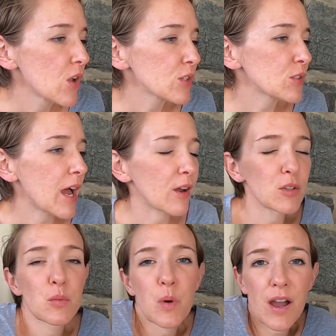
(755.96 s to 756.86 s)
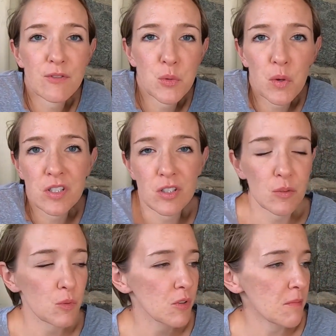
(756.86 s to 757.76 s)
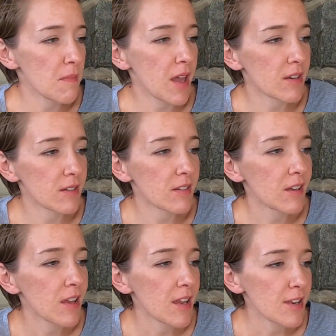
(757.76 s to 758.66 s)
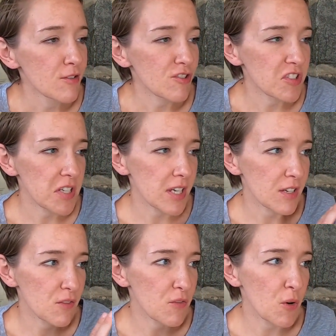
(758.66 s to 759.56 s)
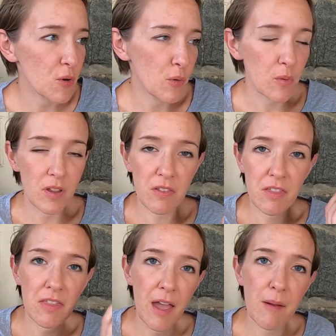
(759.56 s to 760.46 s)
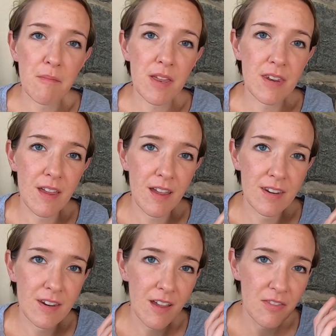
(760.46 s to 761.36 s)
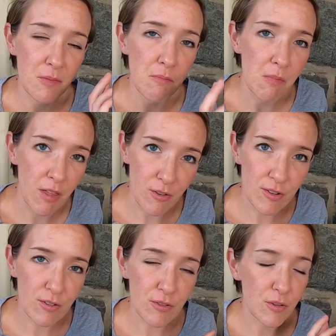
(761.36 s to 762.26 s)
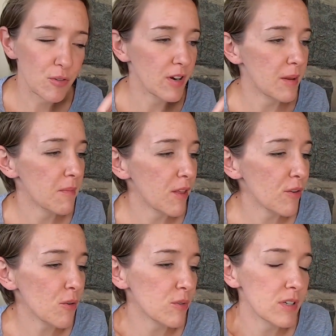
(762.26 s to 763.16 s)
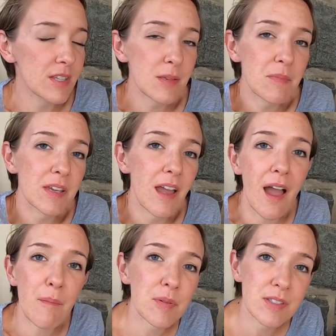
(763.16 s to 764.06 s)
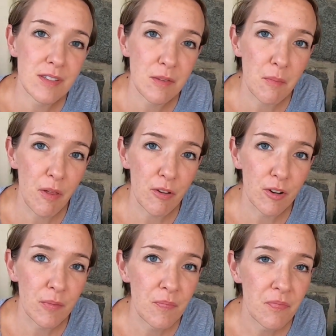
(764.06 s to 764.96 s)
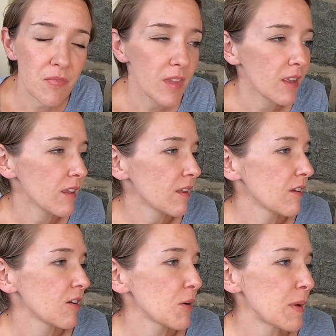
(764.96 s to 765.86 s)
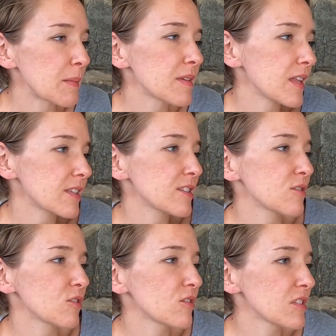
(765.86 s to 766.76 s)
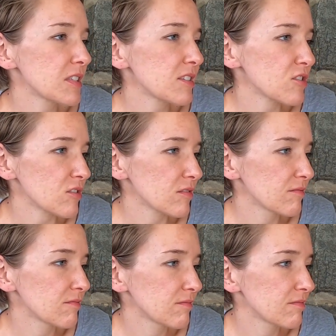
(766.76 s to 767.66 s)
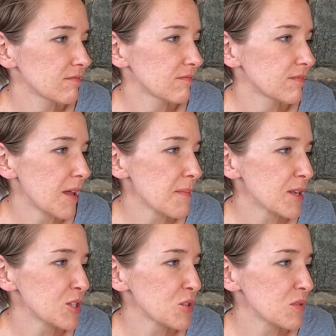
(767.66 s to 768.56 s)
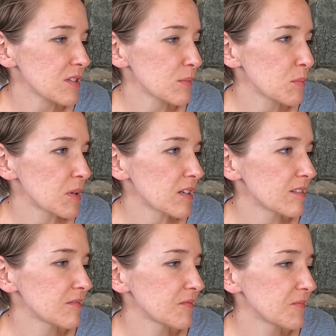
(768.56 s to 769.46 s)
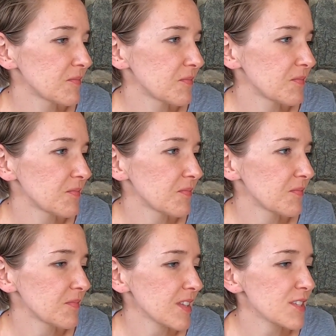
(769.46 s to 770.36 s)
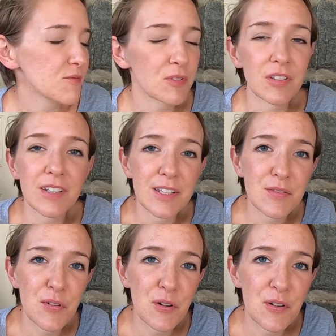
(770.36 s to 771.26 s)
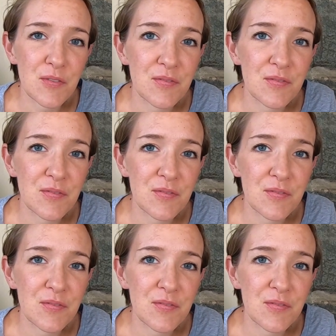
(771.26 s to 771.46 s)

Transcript: So now you have to wonder, were the men just taking a photo with them and not, and not the mother or the grandmother, or did something happen to the mother? maybe that's their little sister. I'm not sure, but that's a really nice photo.